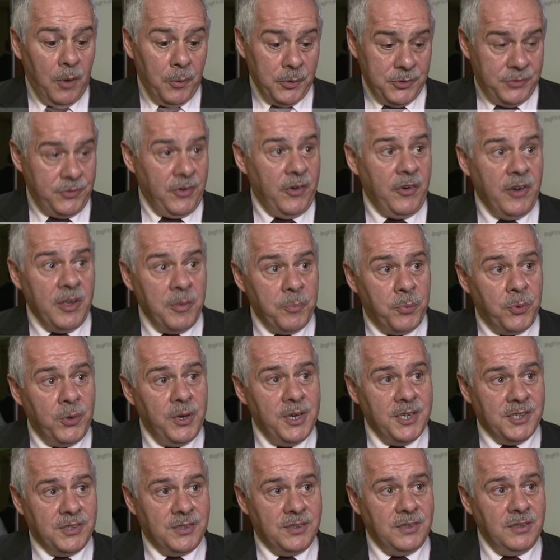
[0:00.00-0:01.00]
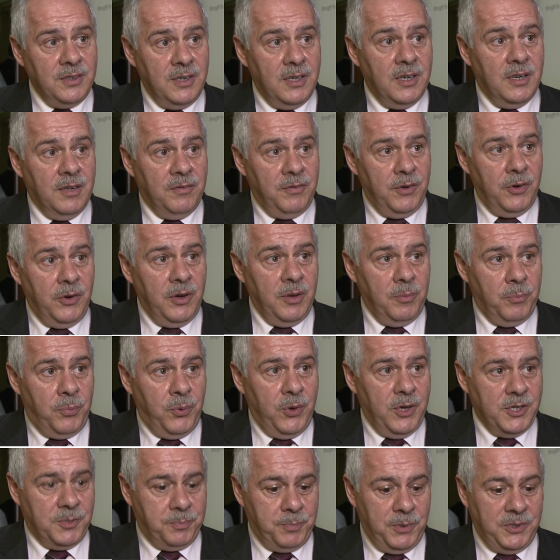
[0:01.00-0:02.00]
I was very impressed,
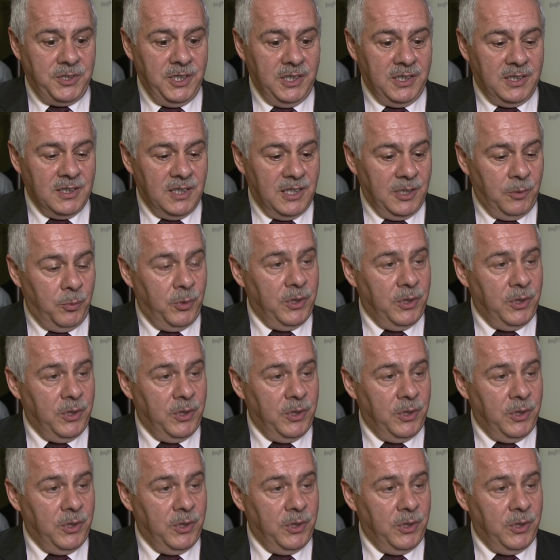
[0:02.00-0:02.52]
particularly